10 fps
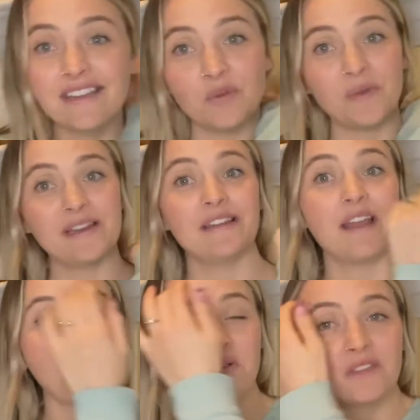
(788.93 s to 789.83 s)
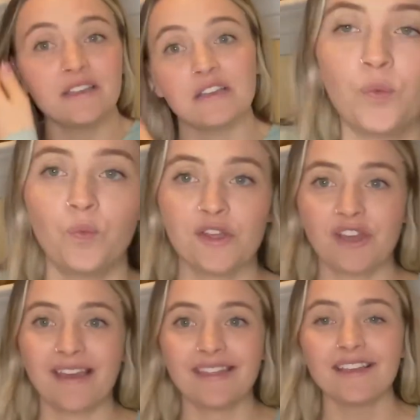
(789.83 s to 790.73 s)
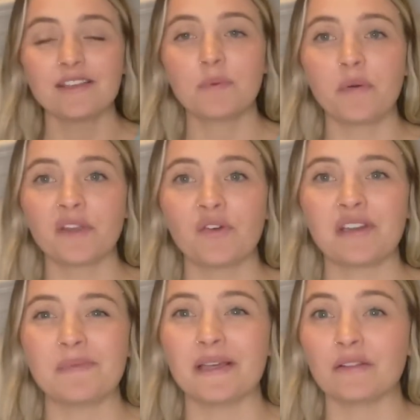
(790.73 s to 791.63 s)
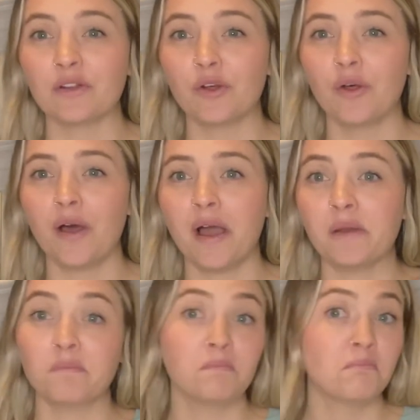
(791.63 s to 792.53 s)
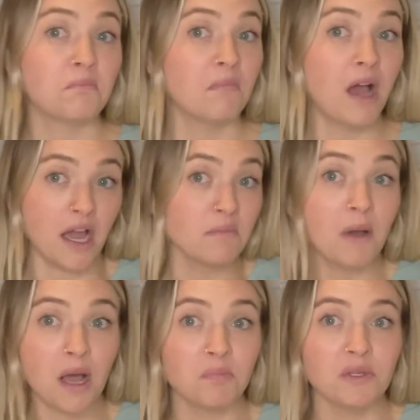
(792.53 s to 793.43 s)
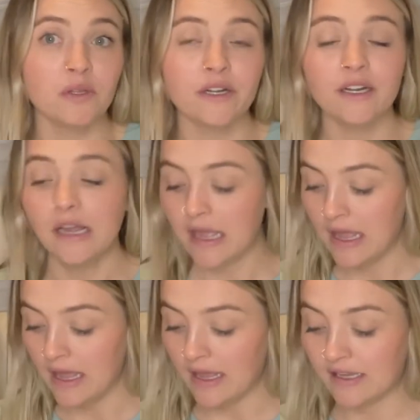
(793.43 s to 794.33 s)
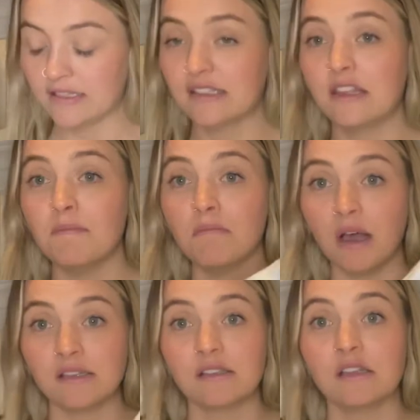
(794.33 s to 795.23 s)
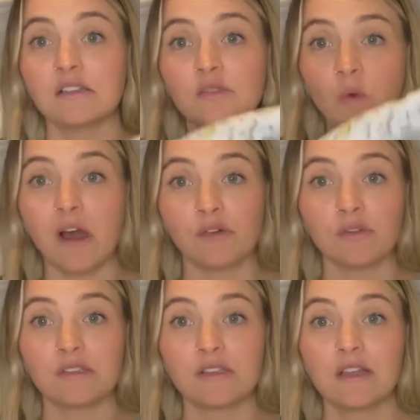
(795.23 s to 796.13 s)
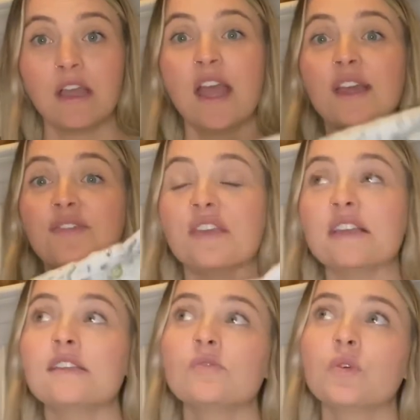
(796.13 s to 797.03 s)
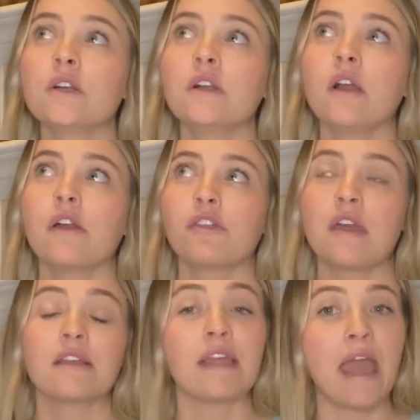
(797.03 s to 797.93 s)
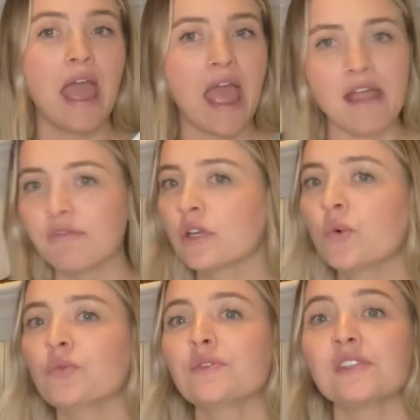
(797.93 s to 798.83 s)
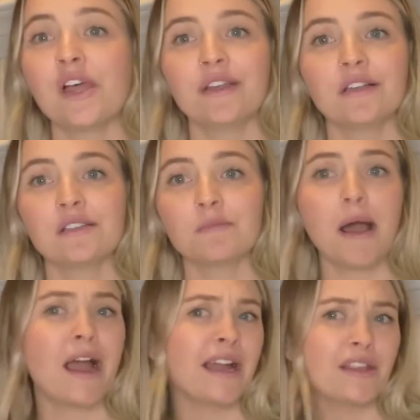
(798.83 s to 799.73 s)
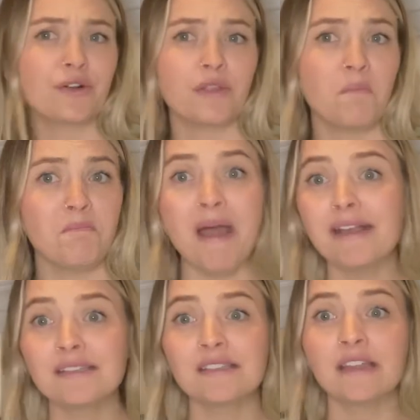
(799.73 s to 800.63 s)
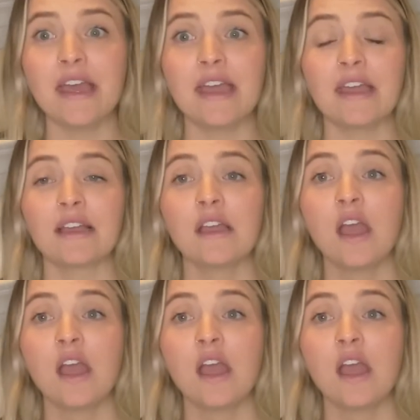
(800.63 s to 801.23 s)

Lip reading: we did not really use, which I think is probably going to be a little unpopular, is the muslin swaddles. These were a thing that everyone was telling us to buy. They're the best thing.